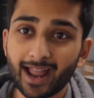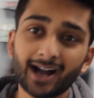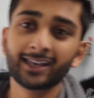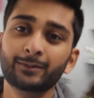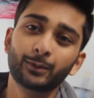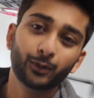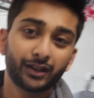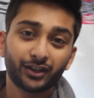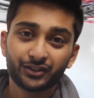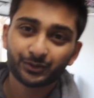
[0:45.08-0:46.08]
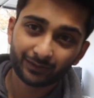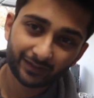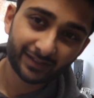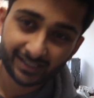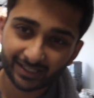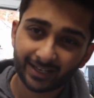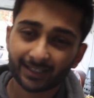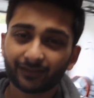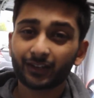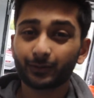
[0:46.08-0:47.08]
not going to be working on the 350Z. In the
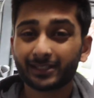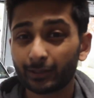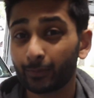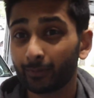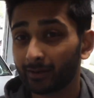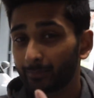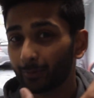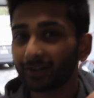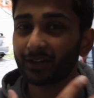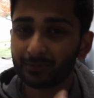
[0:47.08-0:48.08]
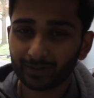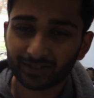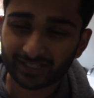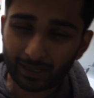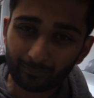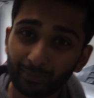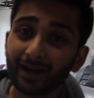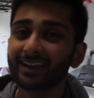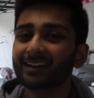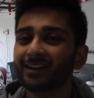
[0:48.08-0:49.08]
next video we said we were going to be working on the BRZ, but
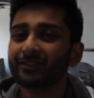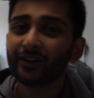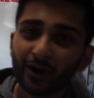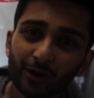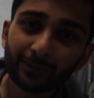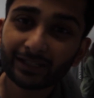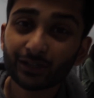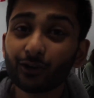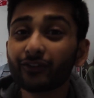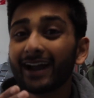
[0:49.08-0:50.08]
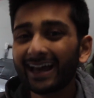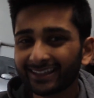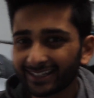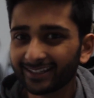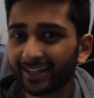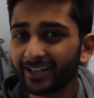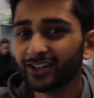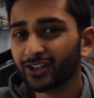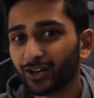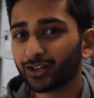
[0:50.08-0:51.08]
the homies over at Lit Light
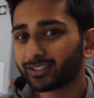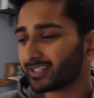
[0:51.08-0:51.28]
hooked